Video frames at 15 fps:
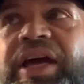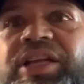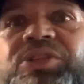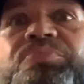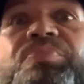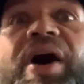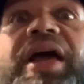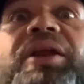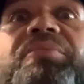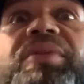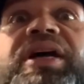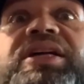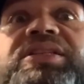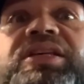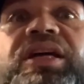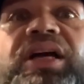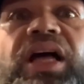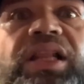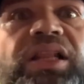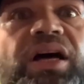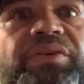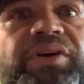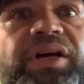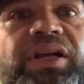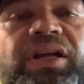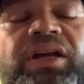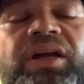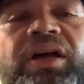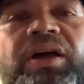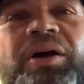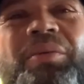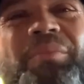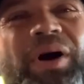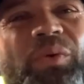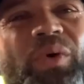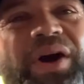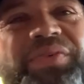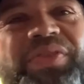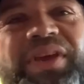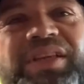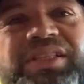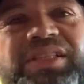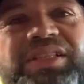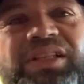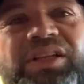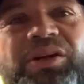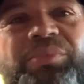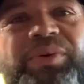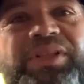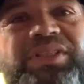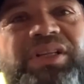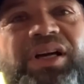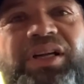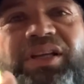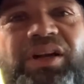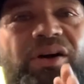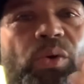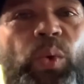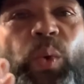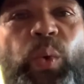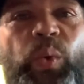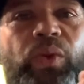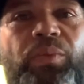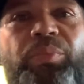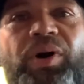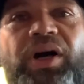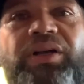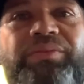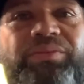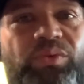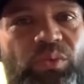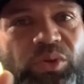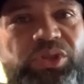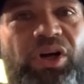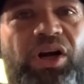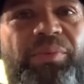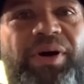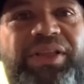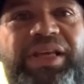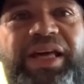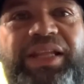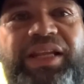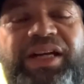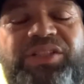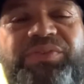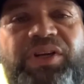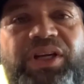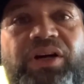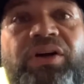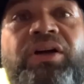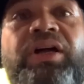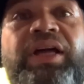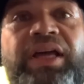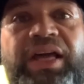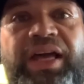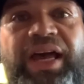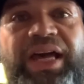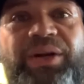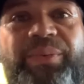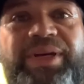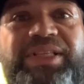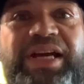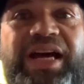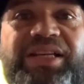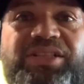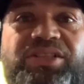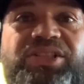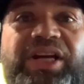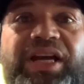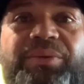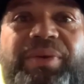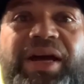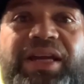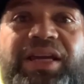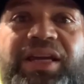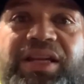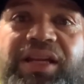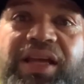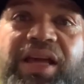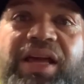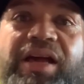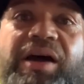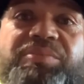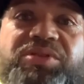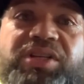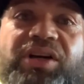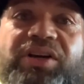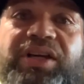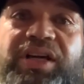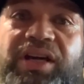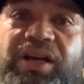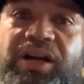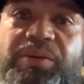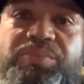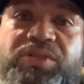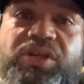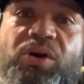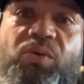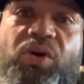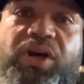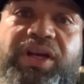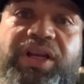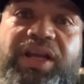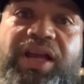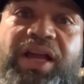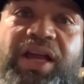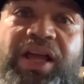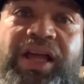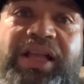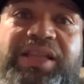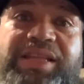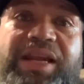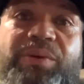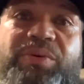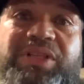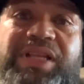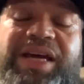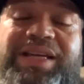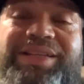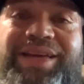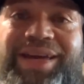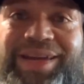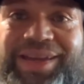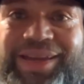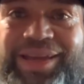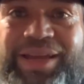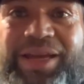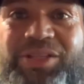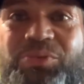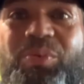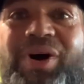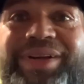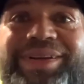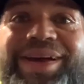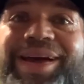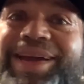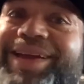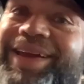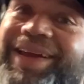It's been amazing, I love it. My wife thinks it's a little bit, you know, but we'll talk about that in the next video. Anyways, guys, checking back in. I'm still here, I'm still working it. Today was leg day, it's Monday.